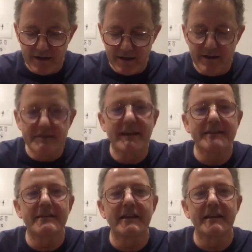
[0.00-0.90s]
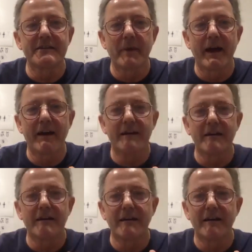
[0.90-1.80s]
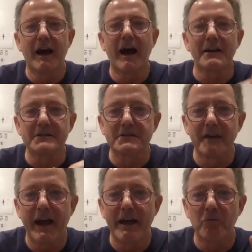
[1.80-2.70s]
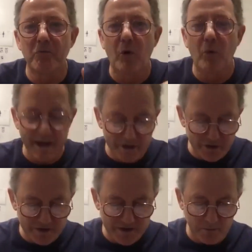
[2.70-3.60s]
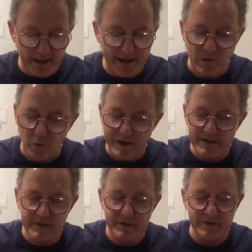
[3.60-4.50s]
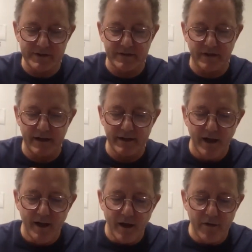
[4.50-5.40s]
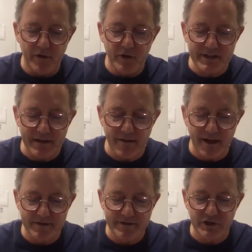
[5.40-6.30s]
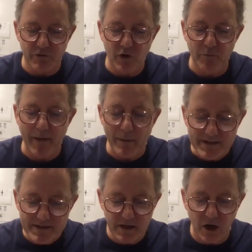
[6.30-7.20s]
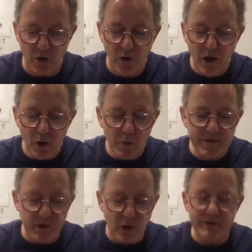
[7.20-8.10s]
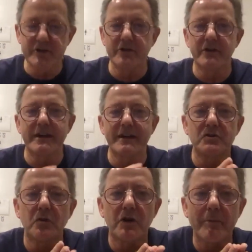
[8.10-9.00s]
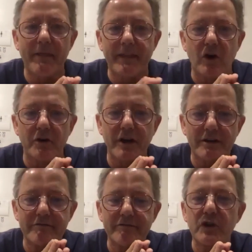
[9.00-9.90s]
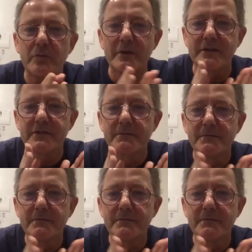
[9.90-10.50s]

says things about us and what we do to the planet. When did you decide a 13,000-year-old mammoth skull was an opportunity to talk about the conduct of humans?